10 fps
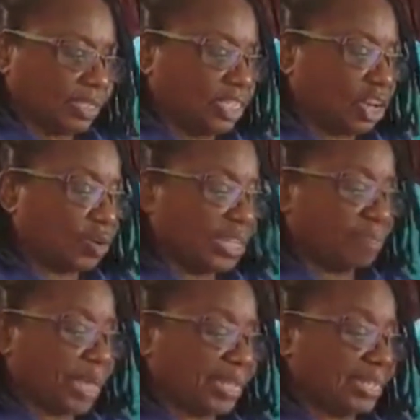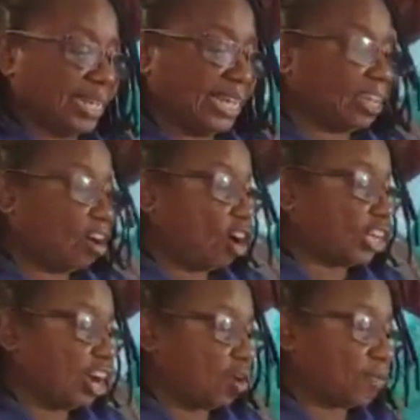Now, depending
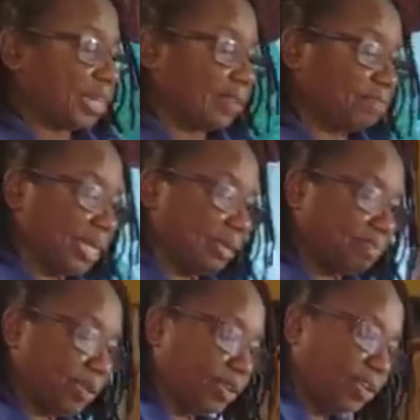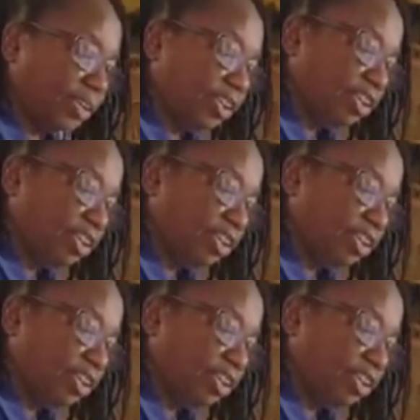on how many people